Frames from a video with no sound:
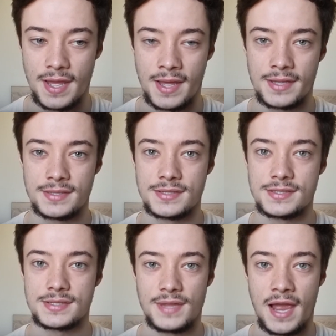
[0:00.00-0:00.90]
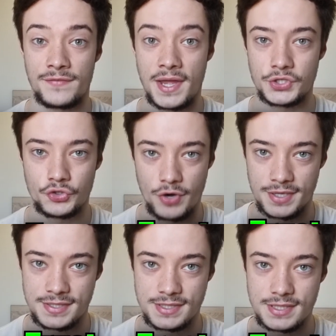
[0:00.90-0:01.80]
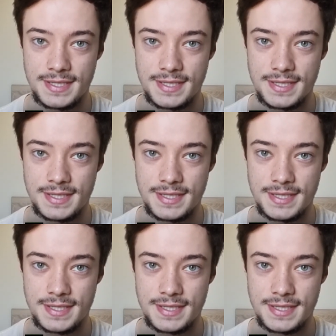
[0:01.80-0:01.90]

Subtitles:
and have that trust.